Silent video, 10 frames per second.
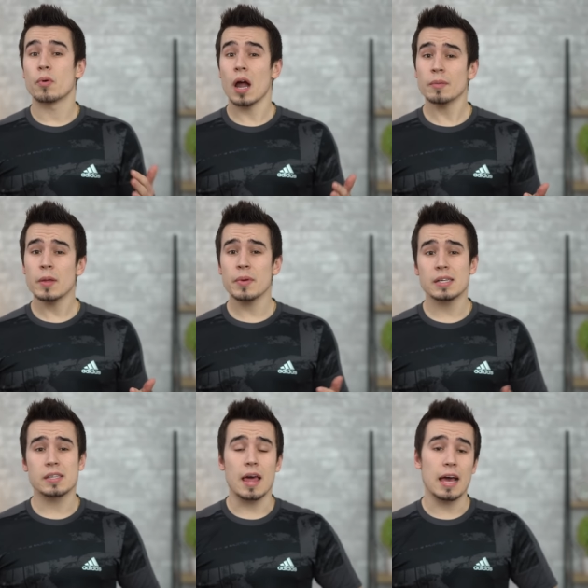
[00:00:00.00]
Probably
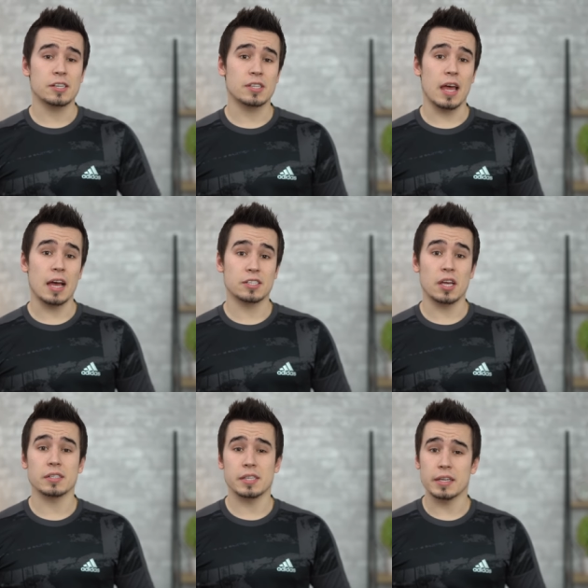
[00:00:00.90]
because of the edge-to-edge
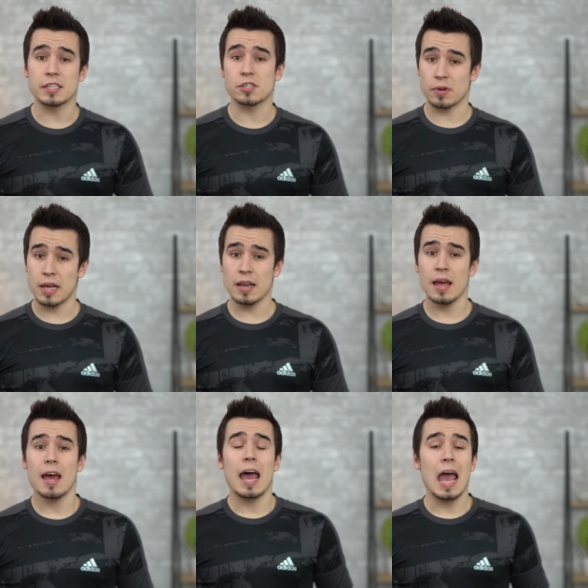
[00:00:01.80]
LCD screen,